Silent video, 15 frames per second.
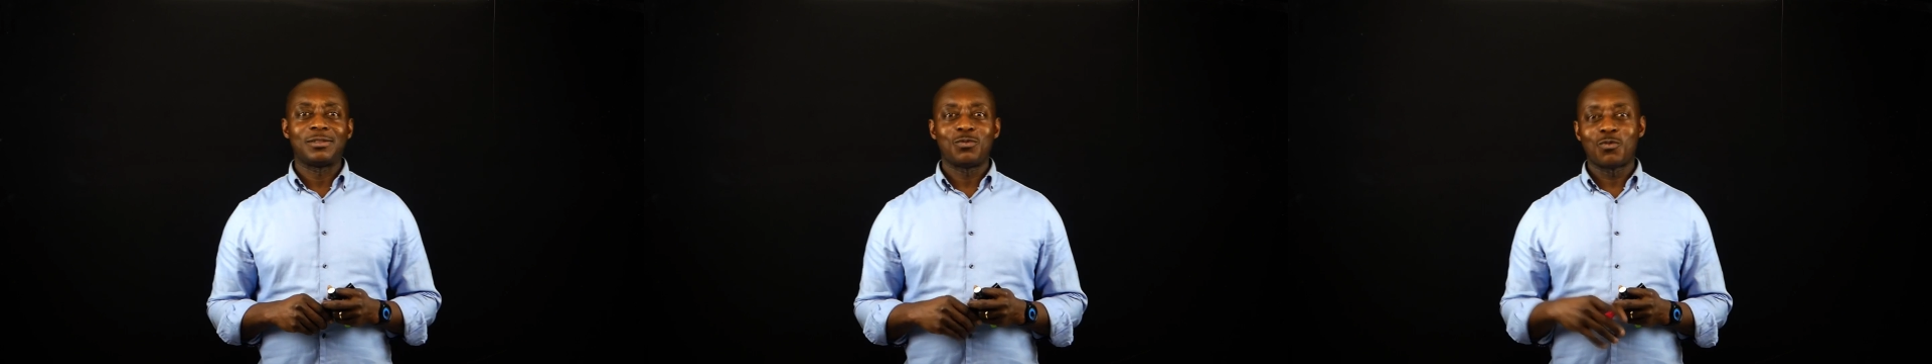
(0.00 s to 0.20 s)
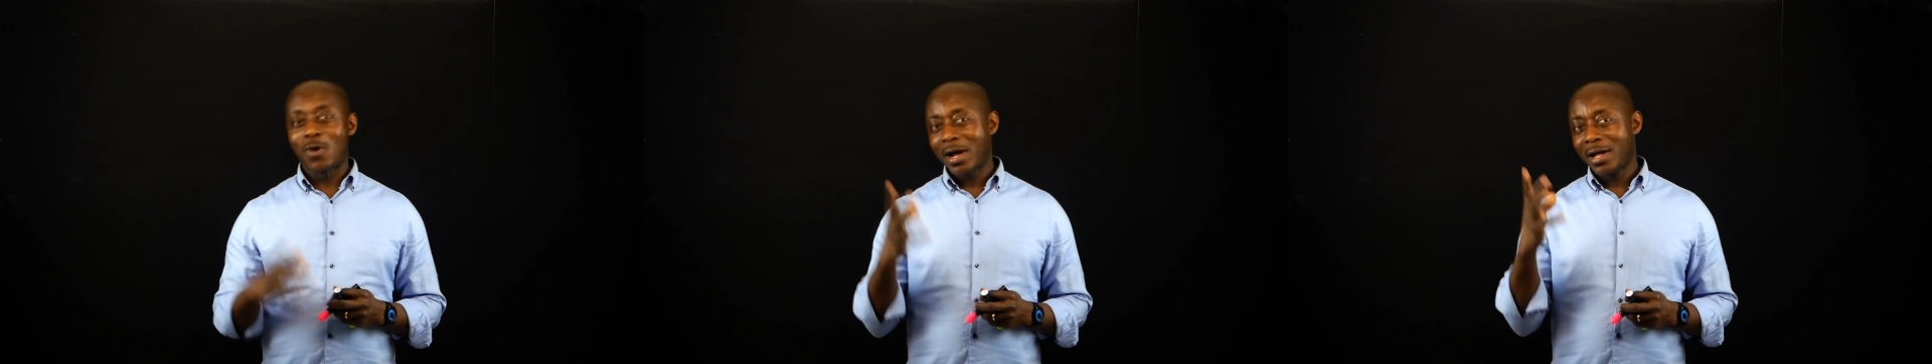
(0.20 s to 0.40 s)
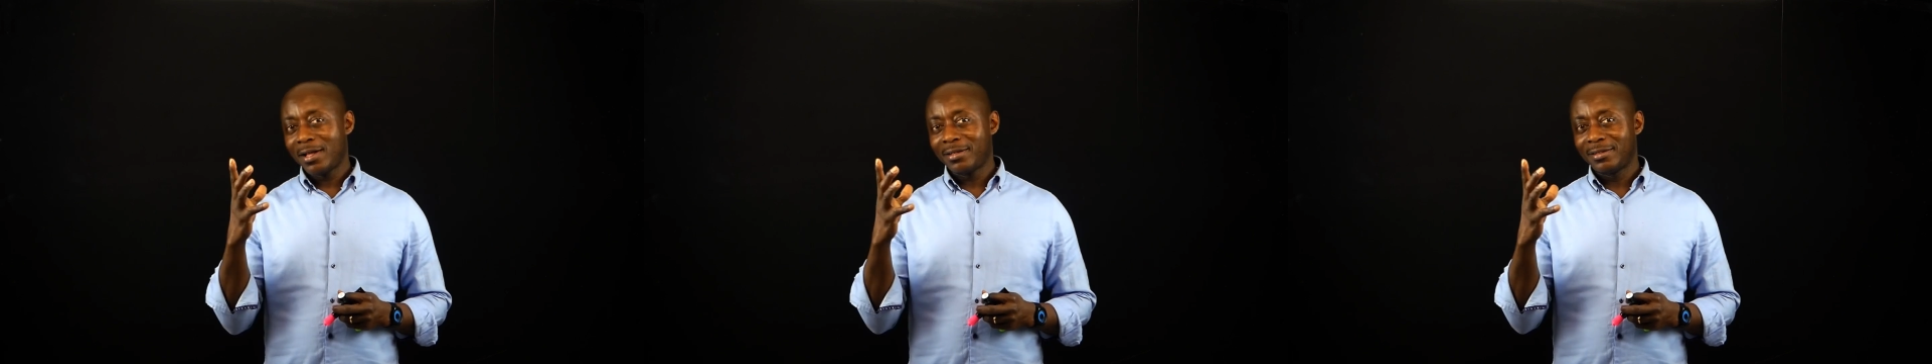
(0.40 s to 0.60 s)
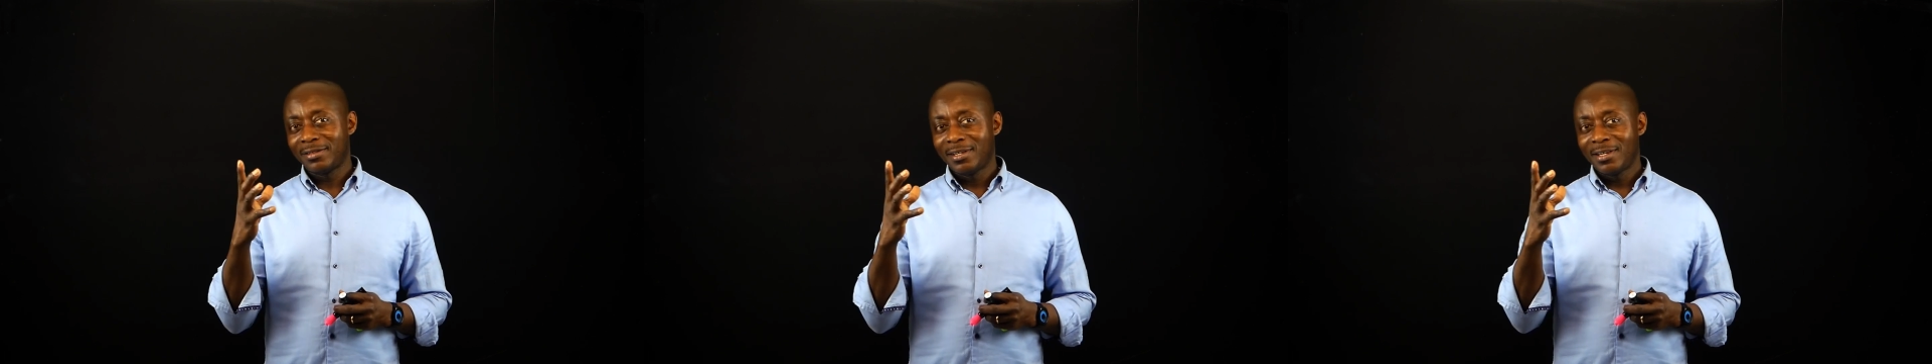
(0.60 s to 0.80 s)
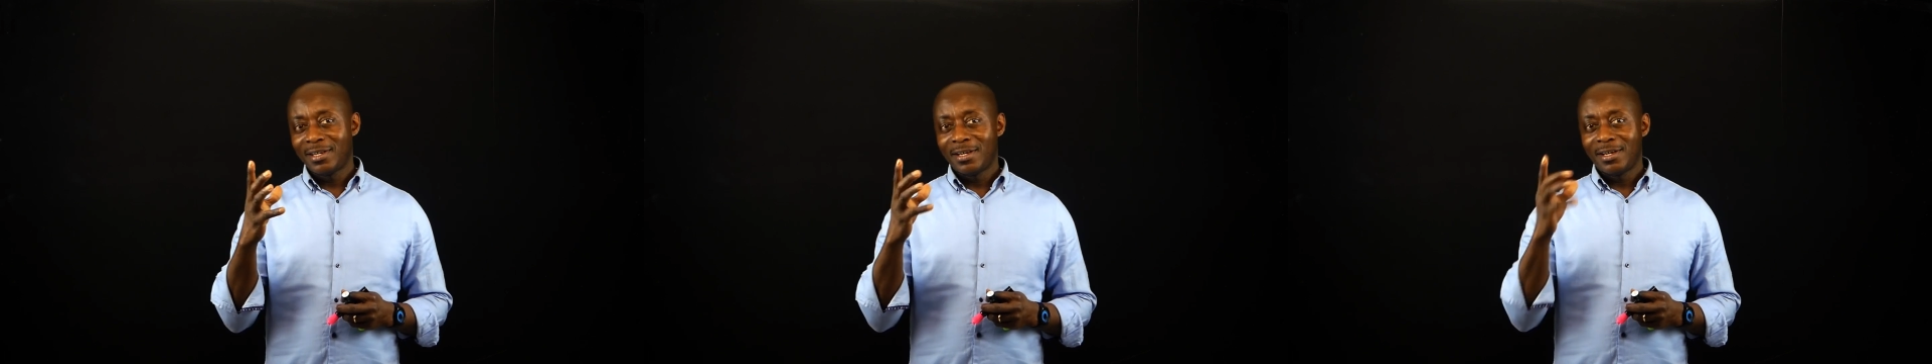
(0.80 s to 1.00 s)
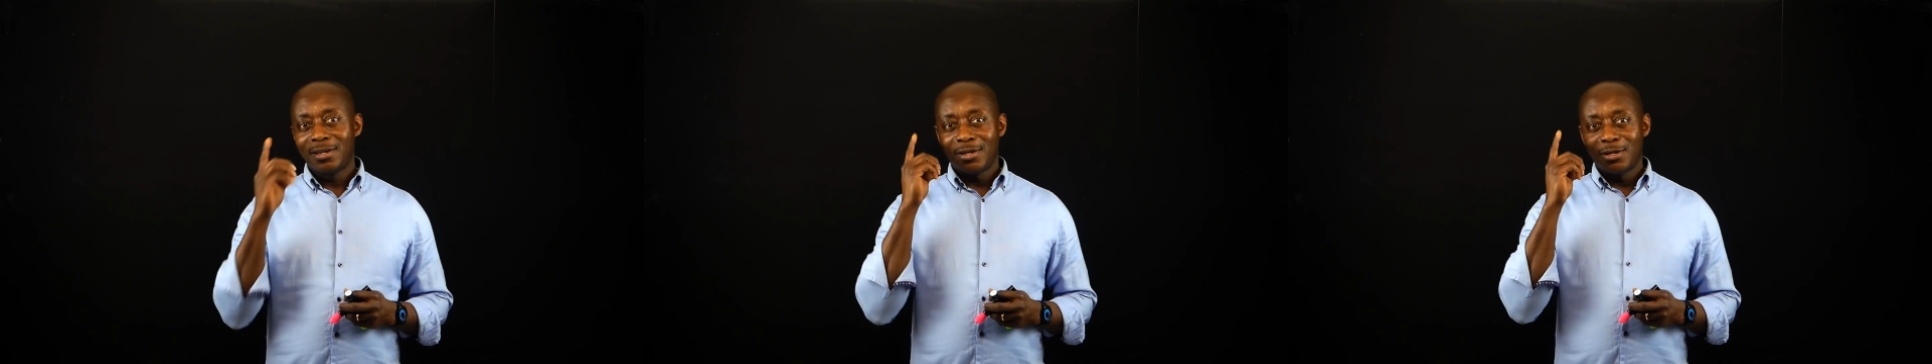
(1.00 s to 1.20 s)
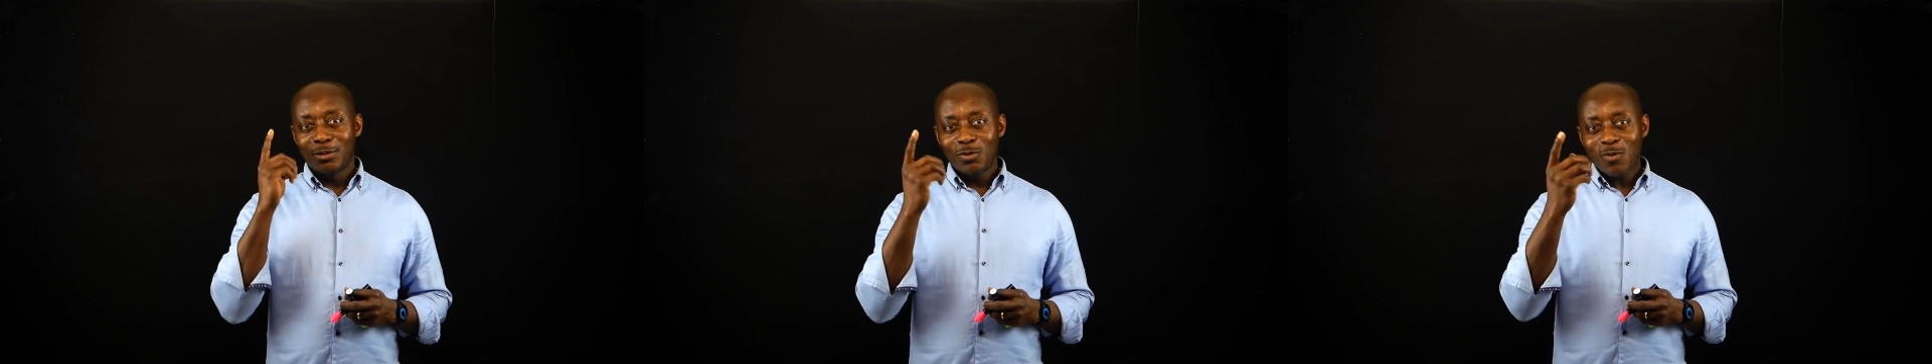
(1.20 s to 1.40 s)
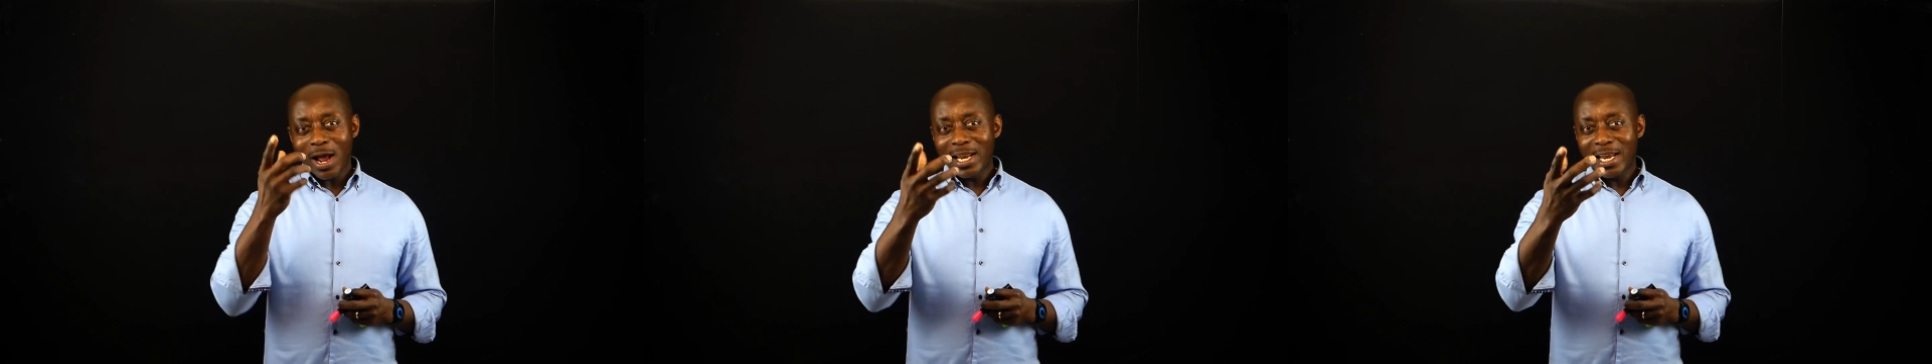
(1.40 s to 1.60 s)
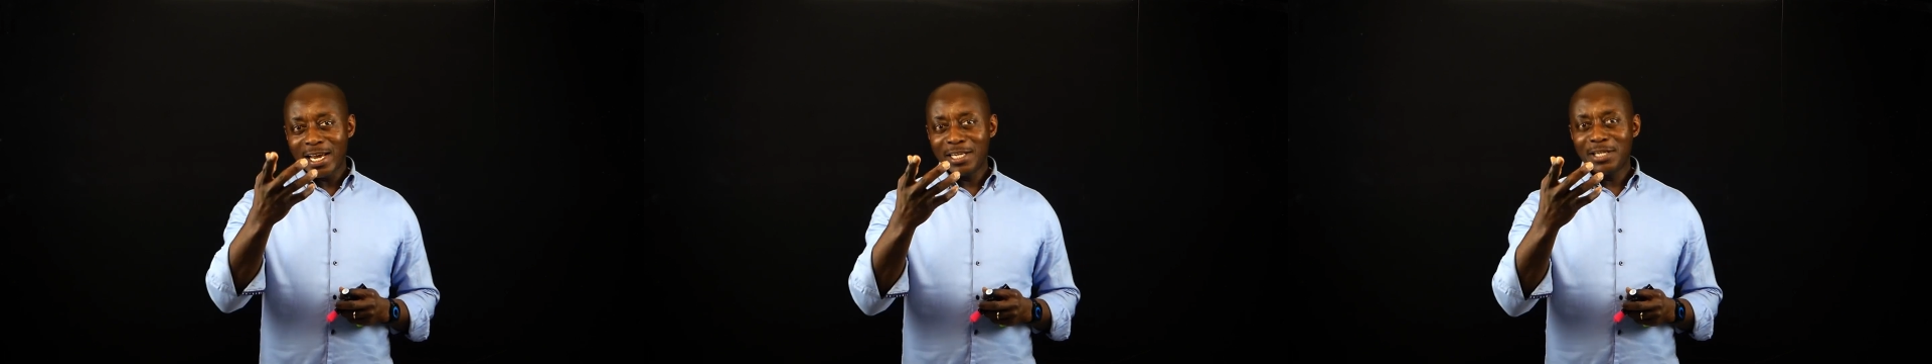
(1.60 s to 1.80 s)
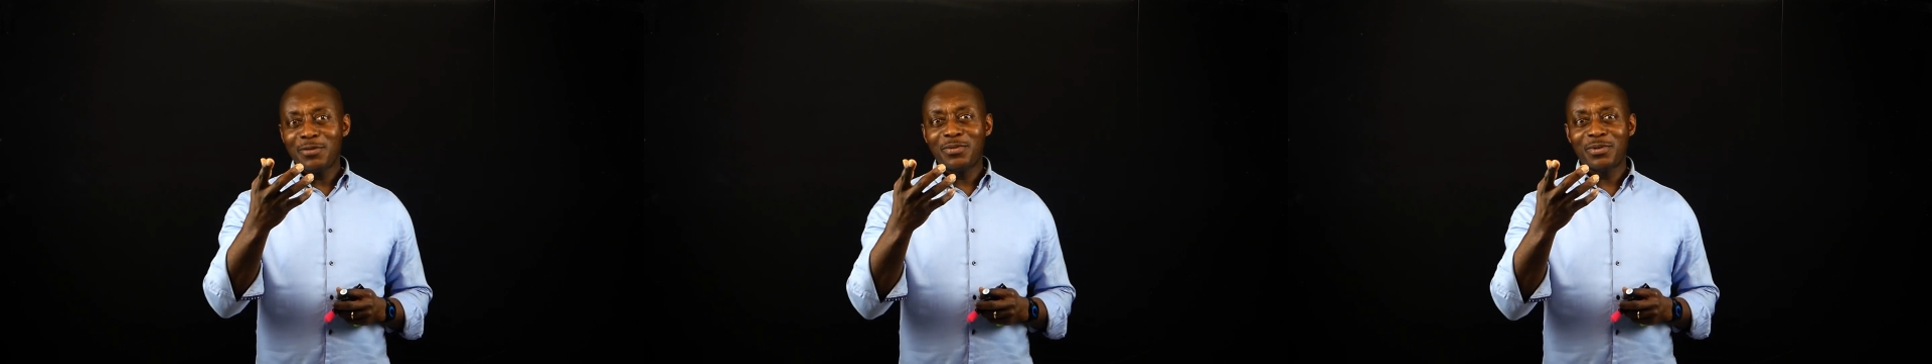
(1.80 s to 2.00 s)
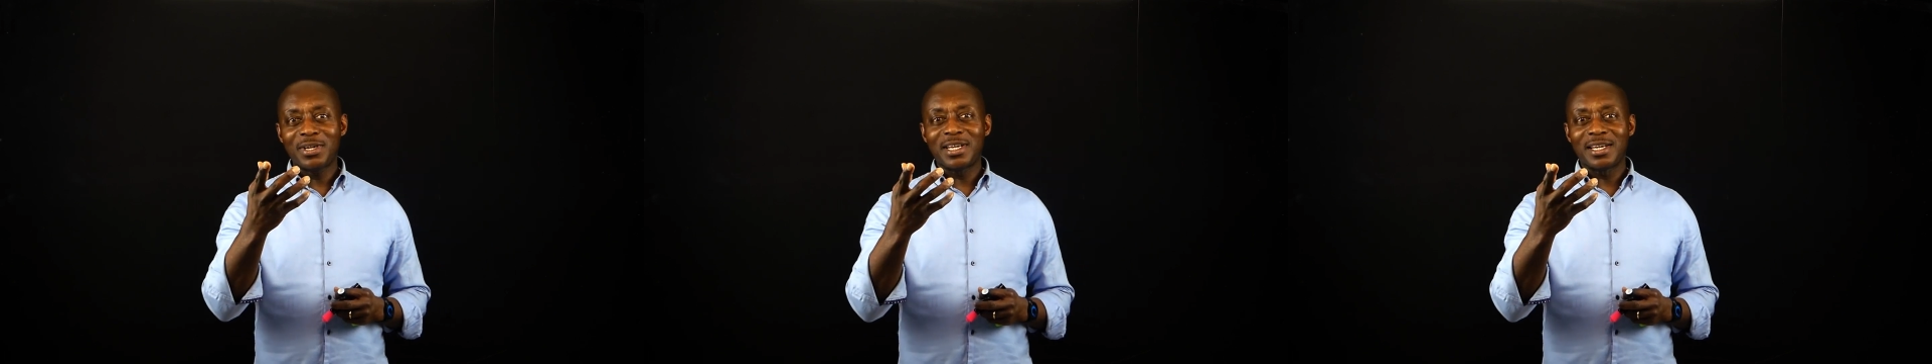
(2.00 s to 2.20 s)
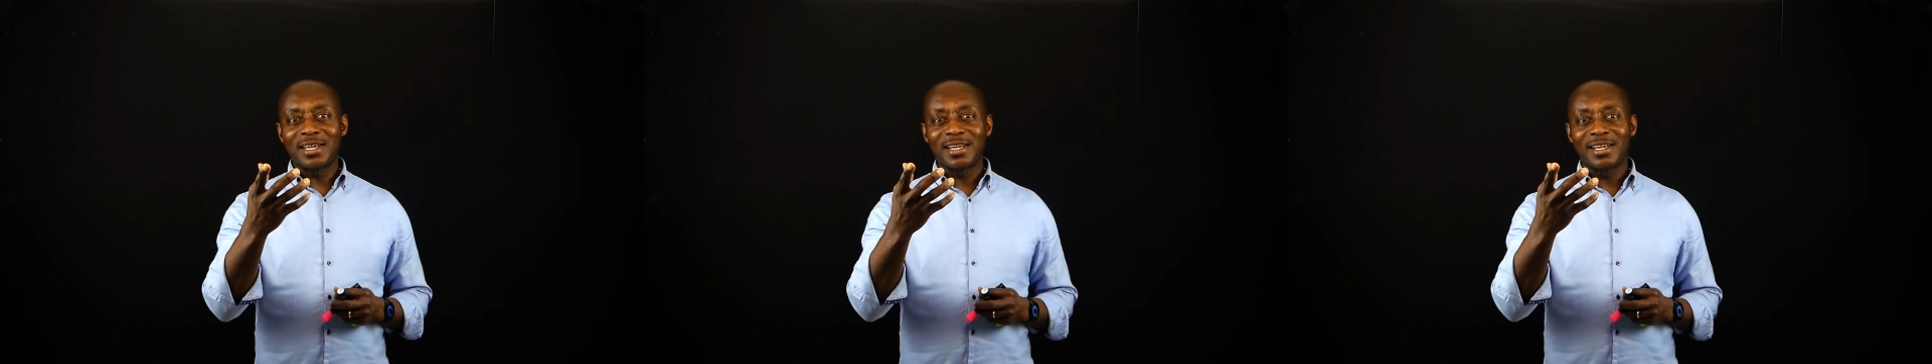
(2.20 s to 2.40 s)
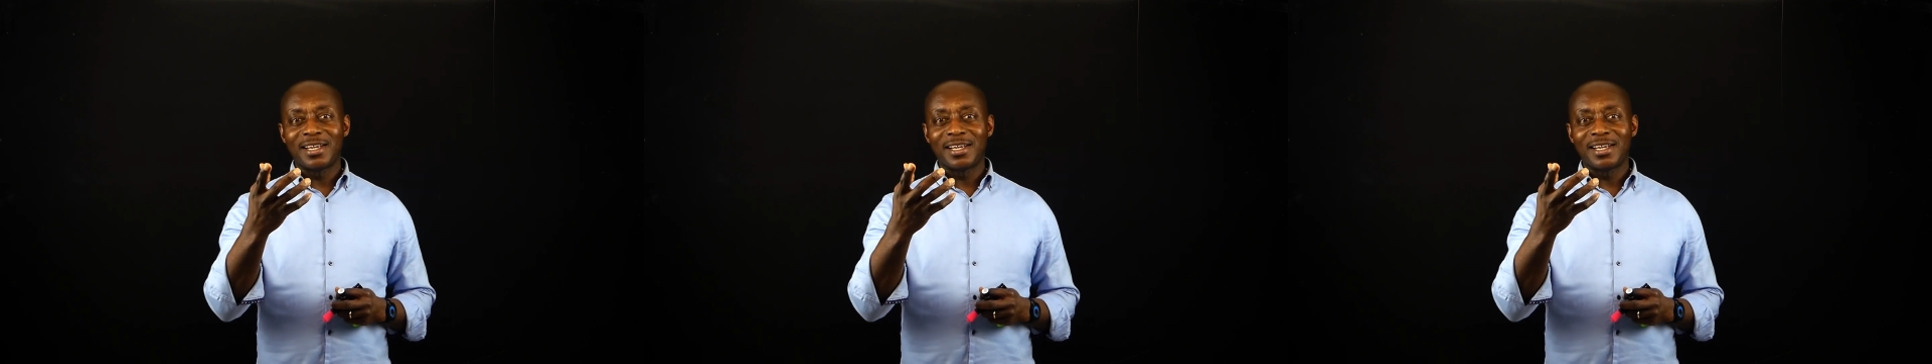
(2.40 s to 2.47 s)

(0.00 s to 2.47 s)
Well, you are learning Twi.